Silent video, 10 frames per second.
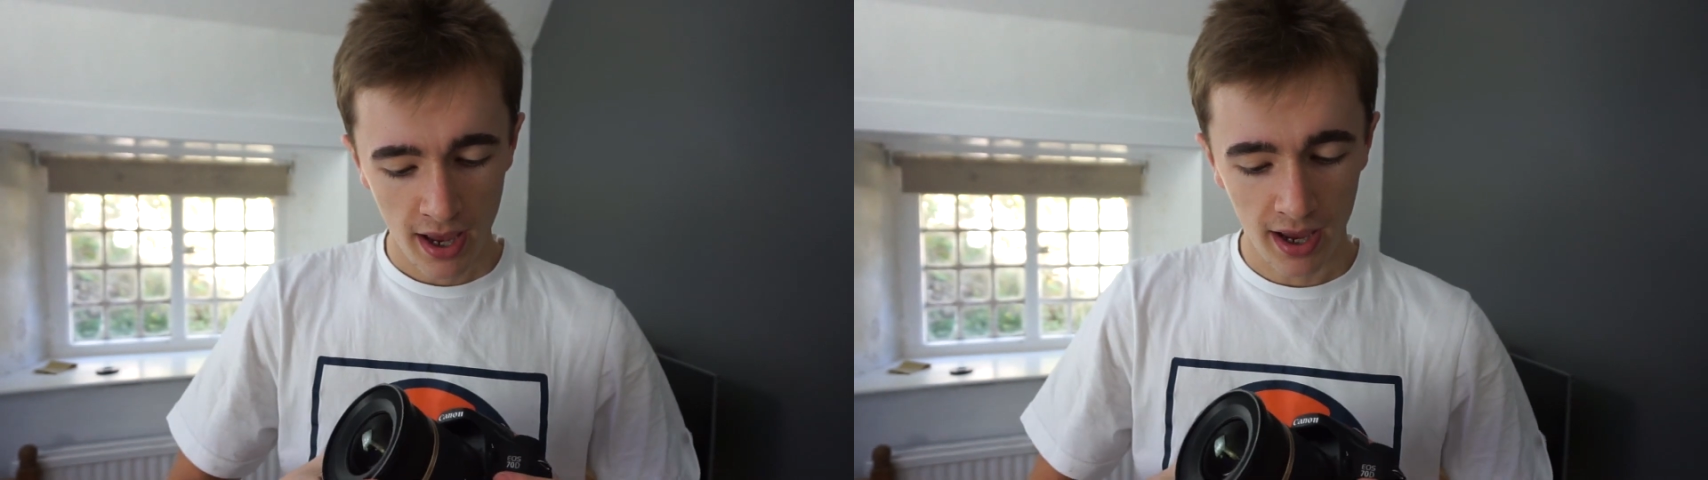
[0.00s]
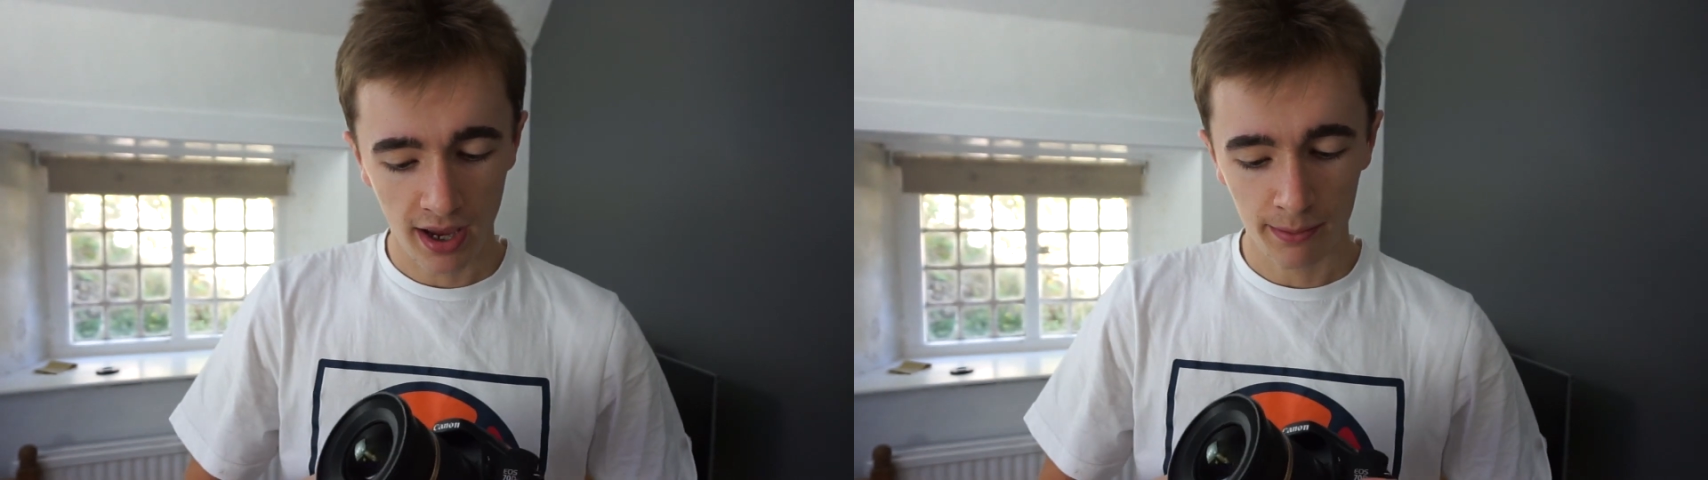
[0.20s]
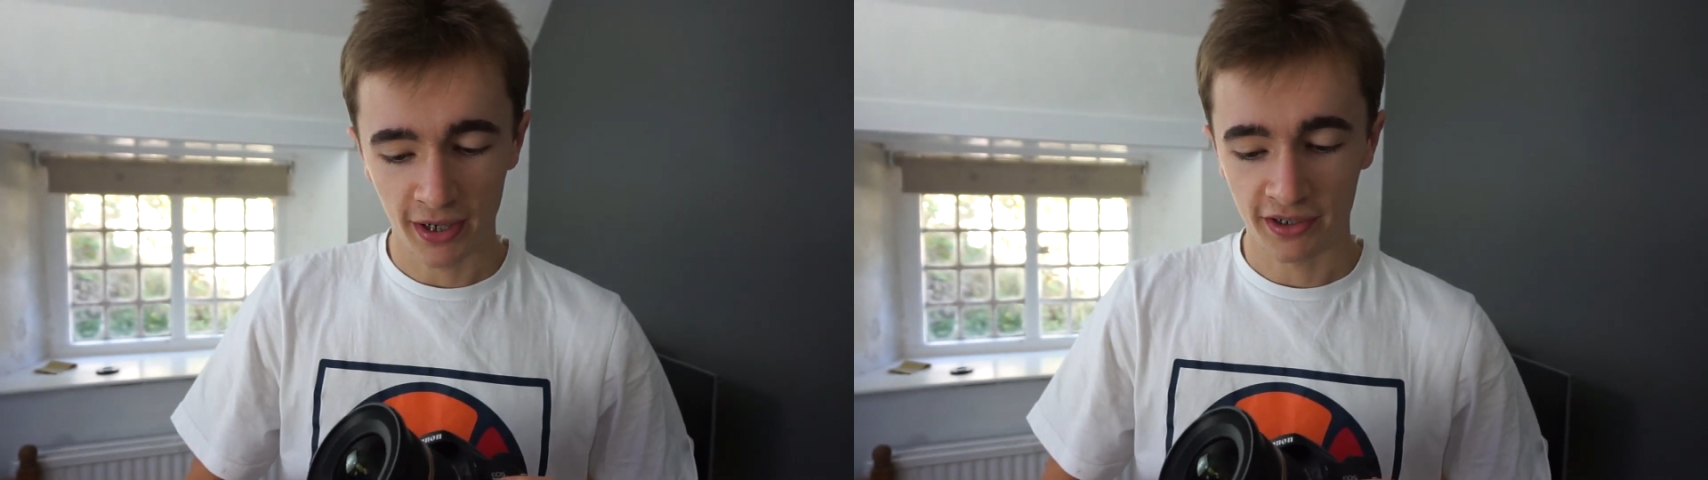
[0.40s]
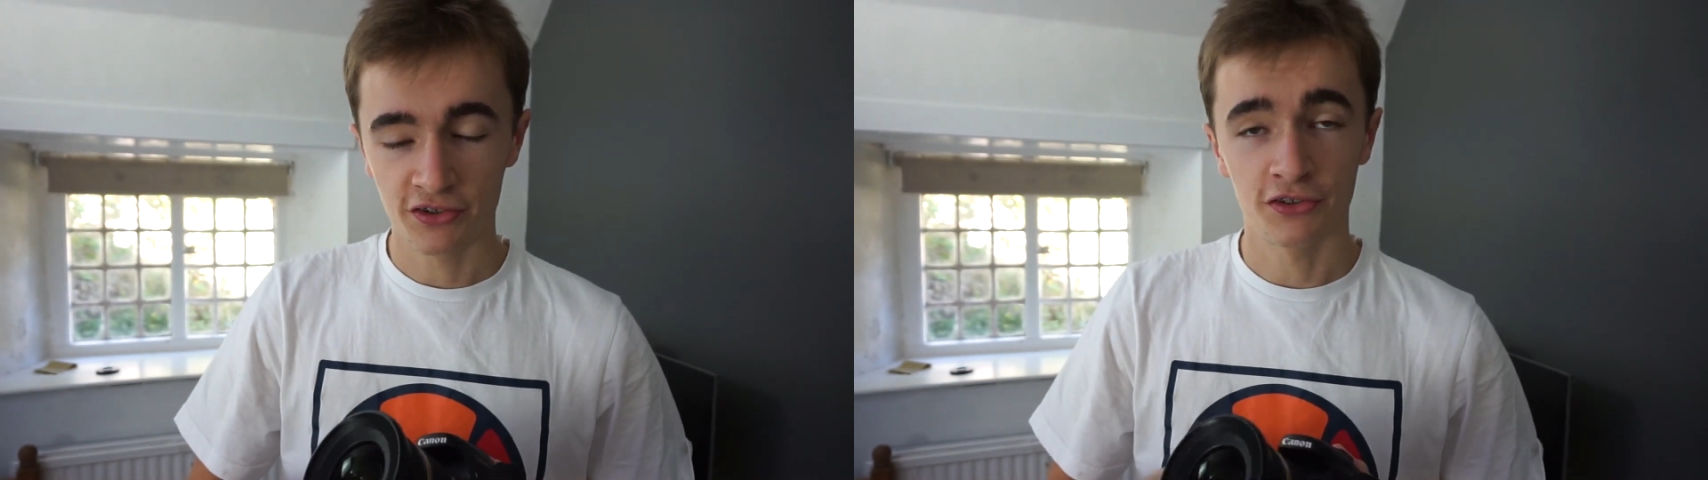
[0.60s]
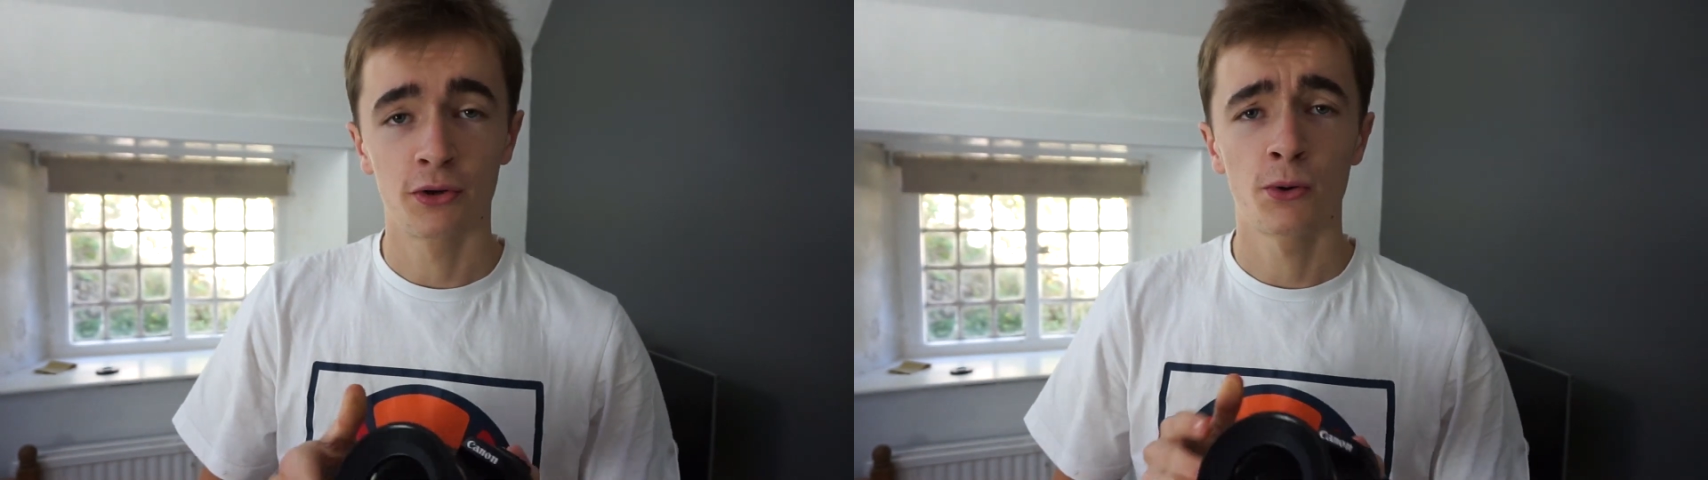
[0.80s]
and it's
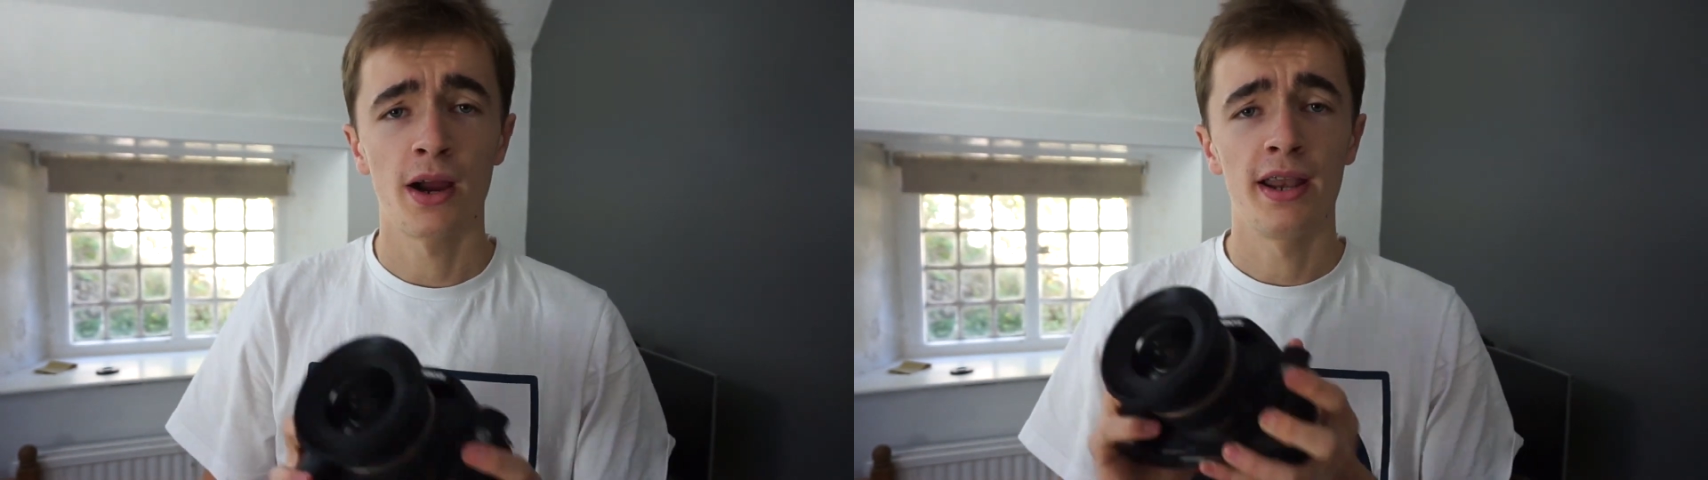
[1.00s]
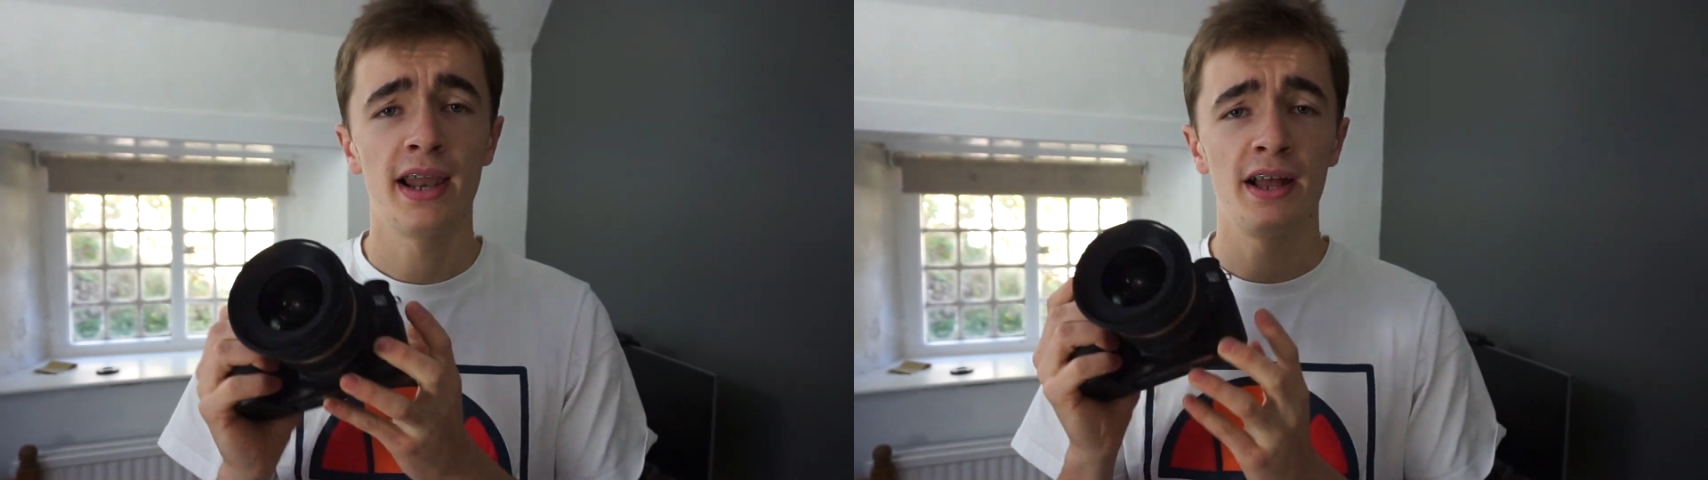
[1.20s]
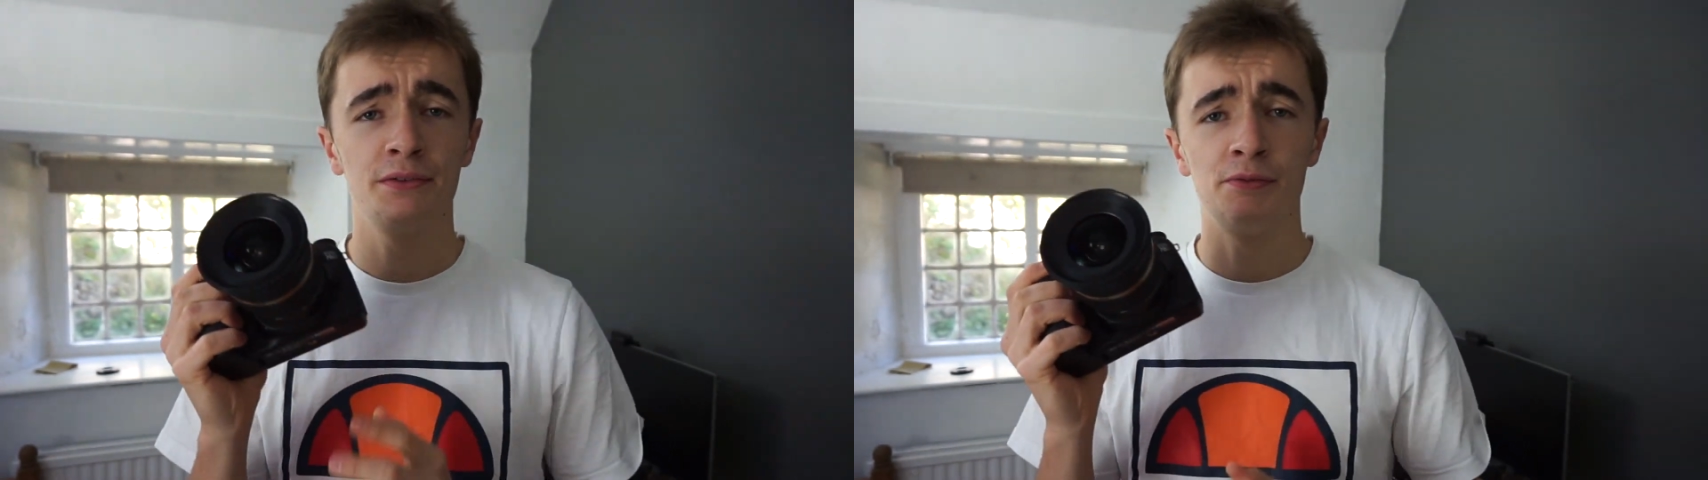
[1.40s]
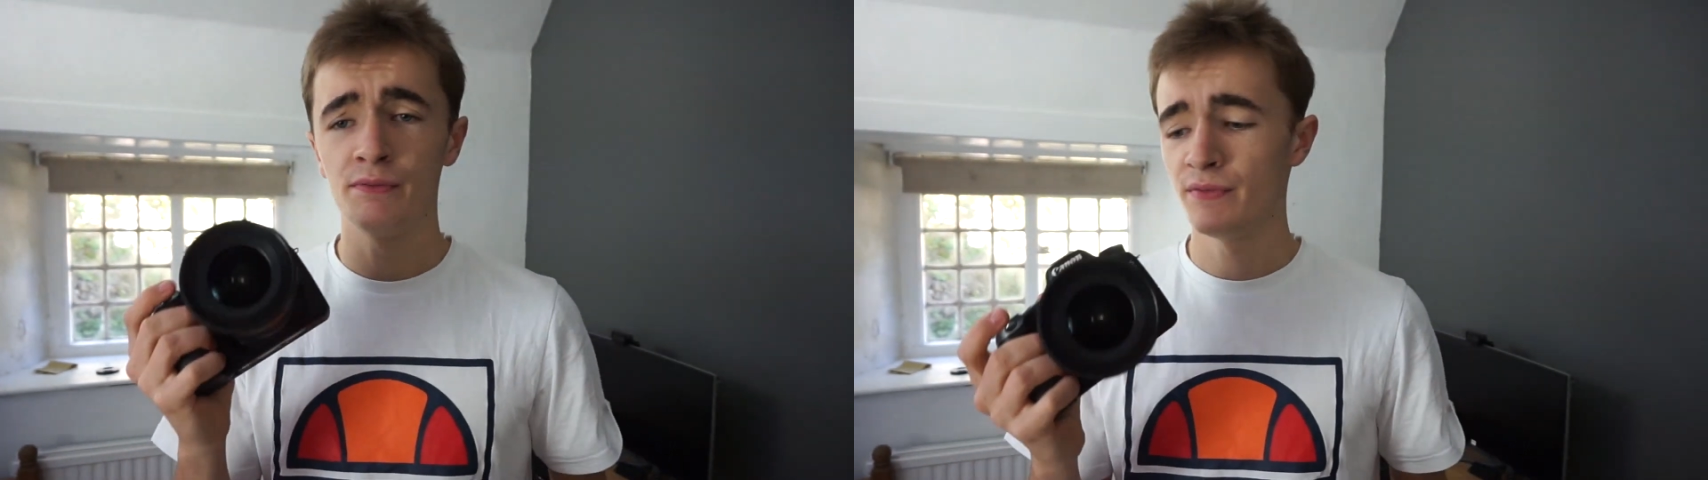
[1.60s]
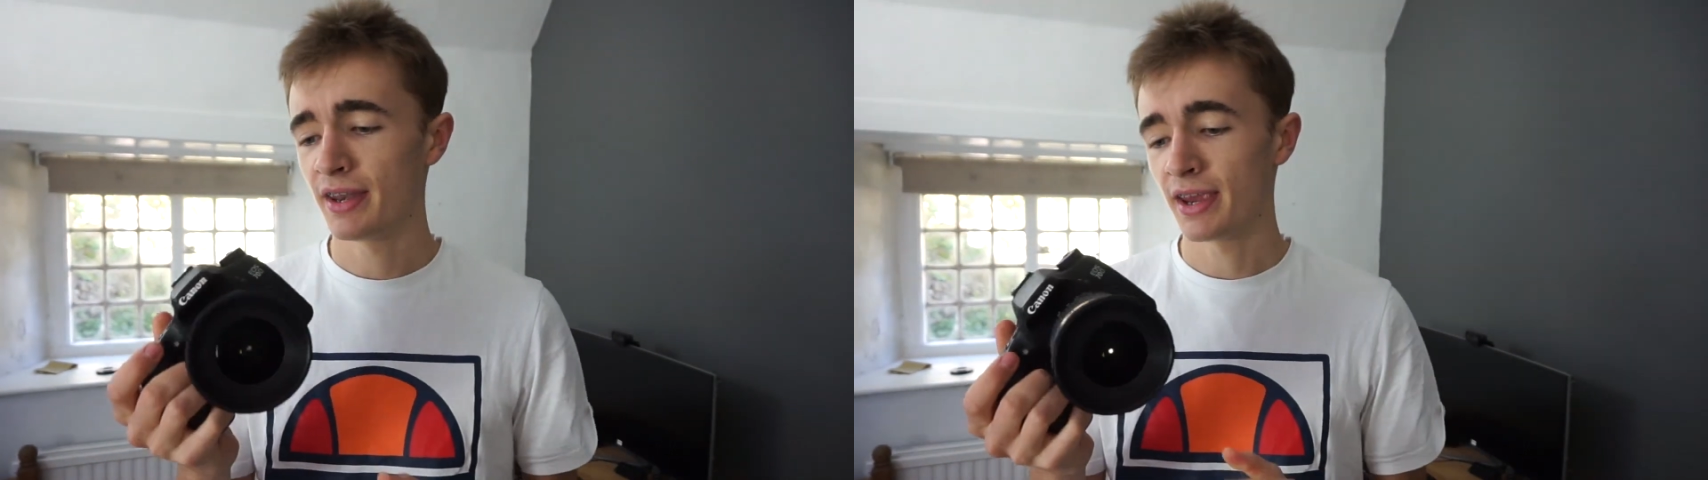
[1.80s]
just a great lens for
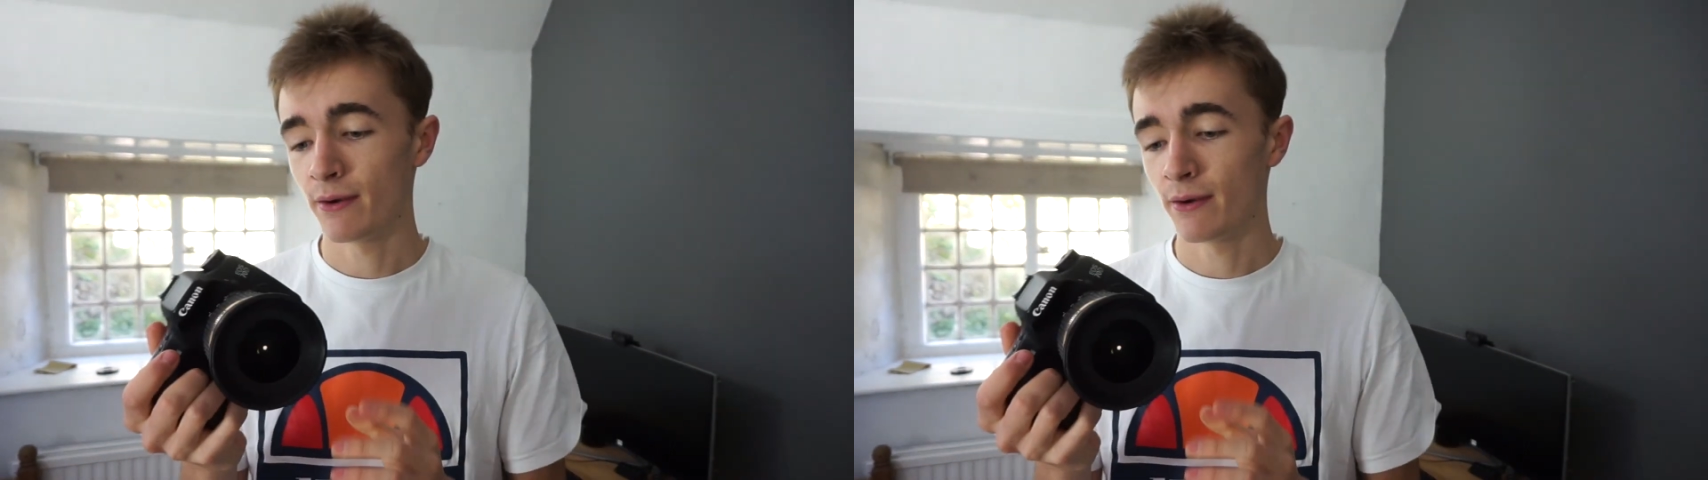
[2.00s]
video.